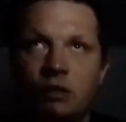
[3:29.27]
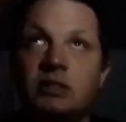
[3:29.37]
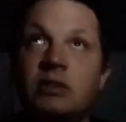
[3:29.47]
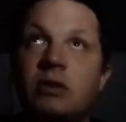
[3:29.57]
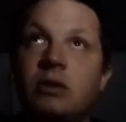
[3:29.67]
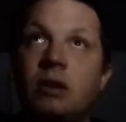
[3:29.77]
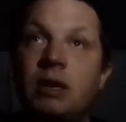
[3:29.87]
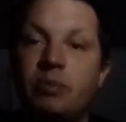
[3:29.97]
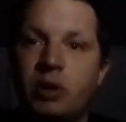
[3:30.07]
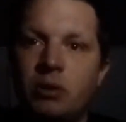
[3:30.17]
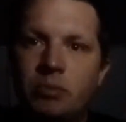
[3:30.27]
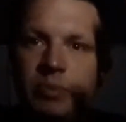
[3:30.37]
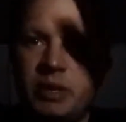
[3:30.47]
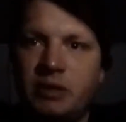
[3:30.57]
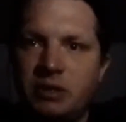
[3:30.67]
So you got a light bulb,
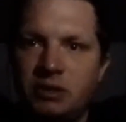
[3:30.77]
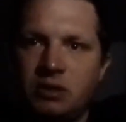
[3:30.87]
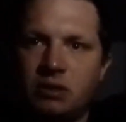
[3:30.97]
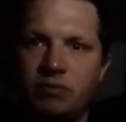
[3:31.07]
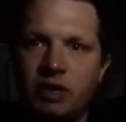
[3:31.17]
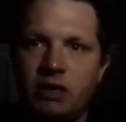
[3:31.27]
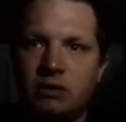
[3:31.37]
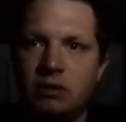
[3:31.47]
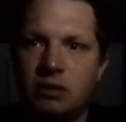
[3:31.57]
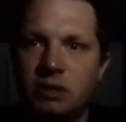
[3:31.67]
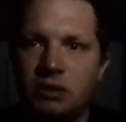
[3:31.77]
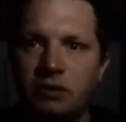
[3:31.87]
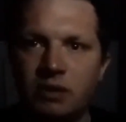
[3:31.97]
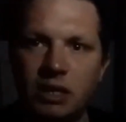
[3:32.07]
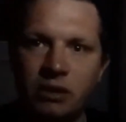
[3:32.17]
but then you got the round kind of
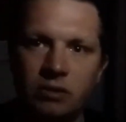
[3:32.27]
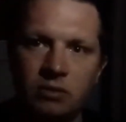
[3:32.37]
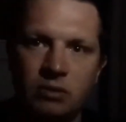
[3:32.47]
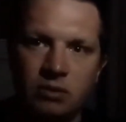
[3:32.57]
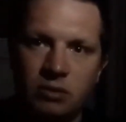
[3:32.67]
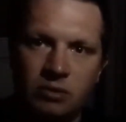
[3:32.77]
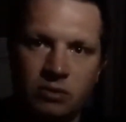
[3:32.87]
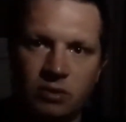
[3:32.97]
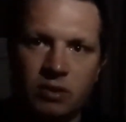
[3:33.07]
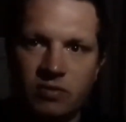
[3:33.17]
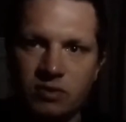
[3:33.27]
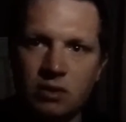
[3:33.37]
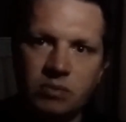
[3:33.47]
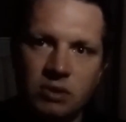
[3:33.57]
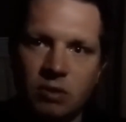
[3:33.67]
thing over
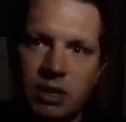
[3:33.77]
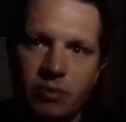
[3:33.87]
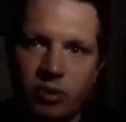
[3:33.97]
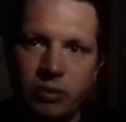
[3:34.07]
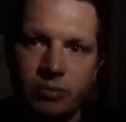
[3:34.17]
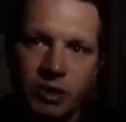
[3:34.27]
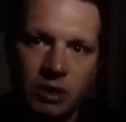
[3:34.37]
top of the light bulb.